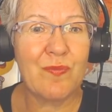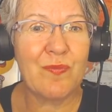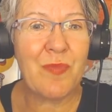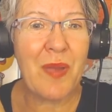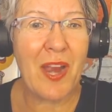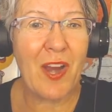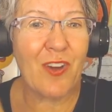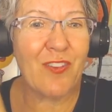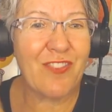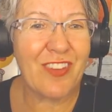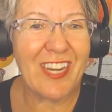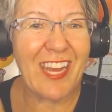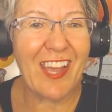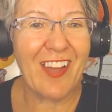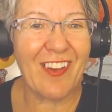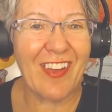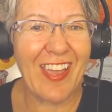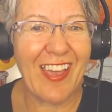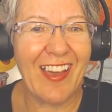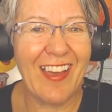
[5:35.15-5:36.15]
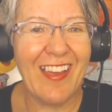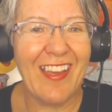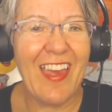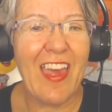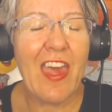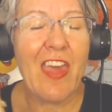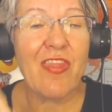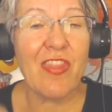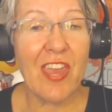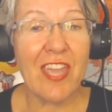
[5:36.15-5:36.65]
paraphernalia,
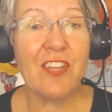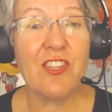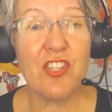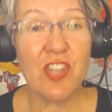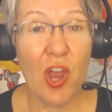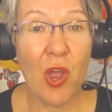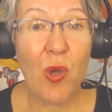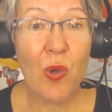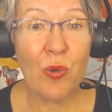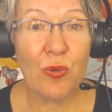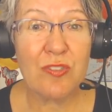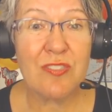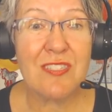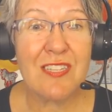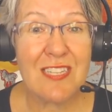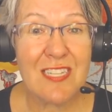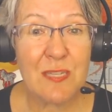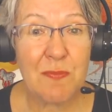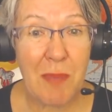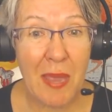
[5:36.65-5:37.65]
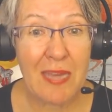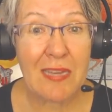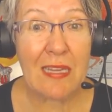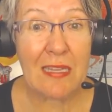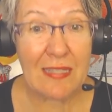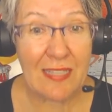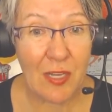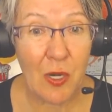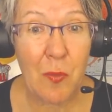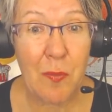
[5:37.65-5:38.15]
they chose to spend
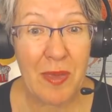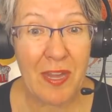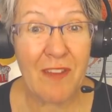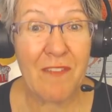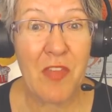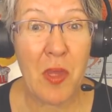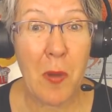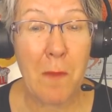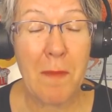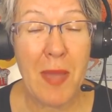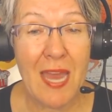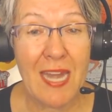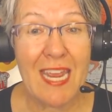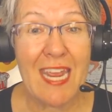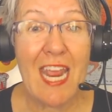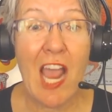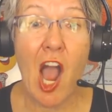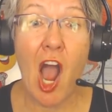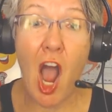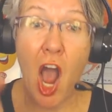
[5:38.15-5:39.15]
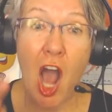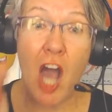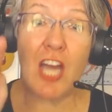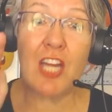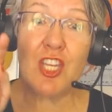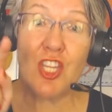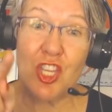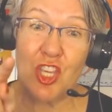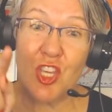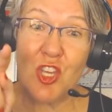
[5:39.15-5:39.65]
a little bit of their money
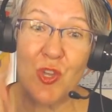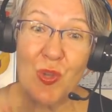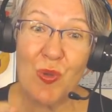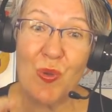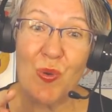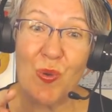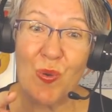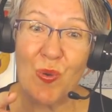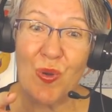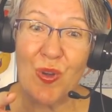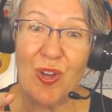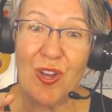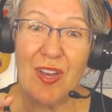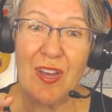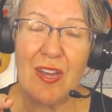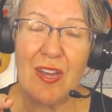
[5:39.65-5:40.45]
on you.